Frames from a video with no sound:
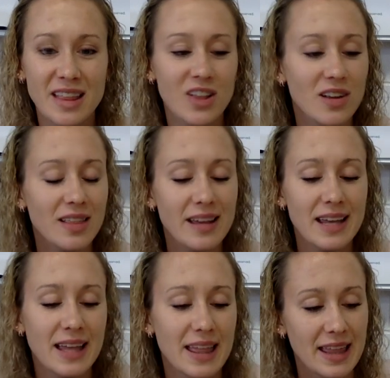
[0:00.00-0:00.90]
They look
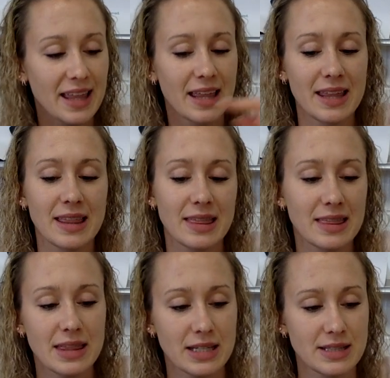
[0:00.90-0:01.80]
like
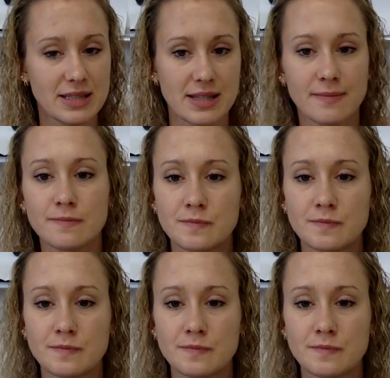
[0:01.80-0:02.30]
this.